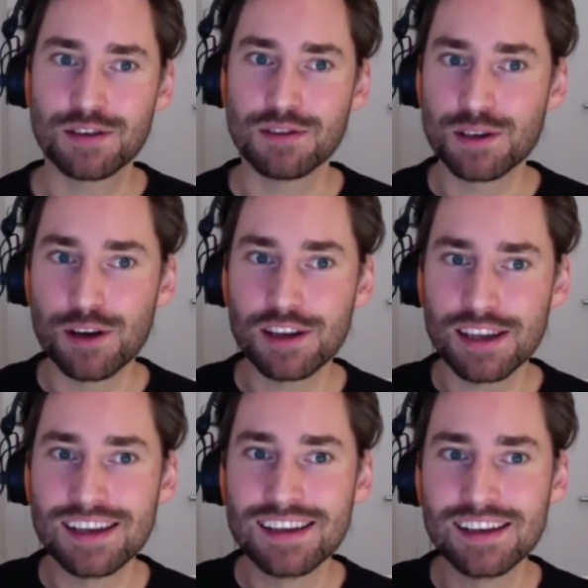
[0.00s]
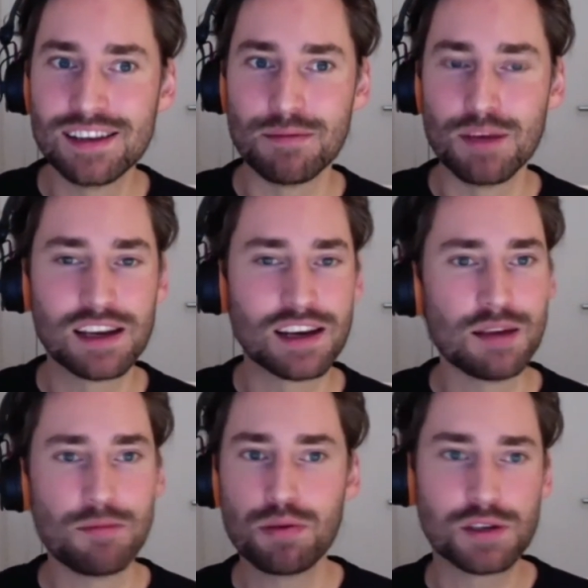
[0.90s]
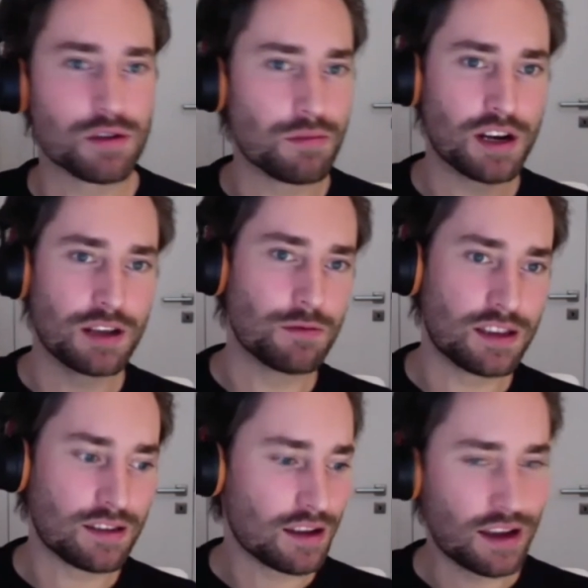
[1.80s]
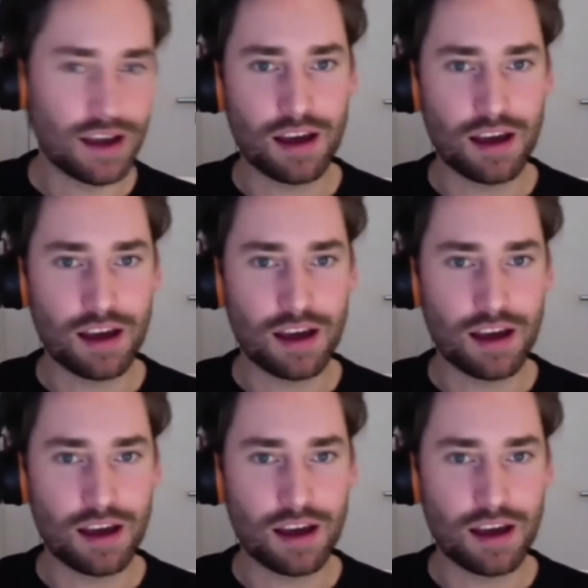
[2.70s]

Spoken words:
So it's not indeed immediately push somebody with